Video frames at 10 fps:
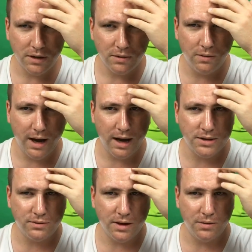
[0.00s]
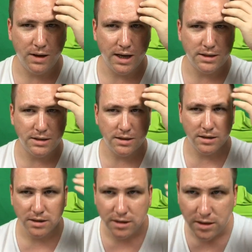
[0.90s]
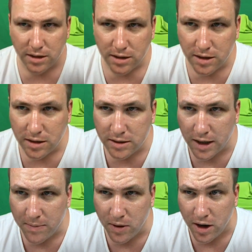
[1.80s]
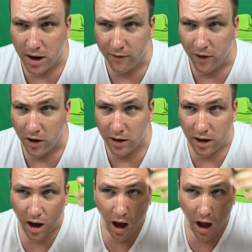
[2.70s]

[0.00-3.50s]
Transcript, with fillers: Wow, it's really weird. Did I put enough on?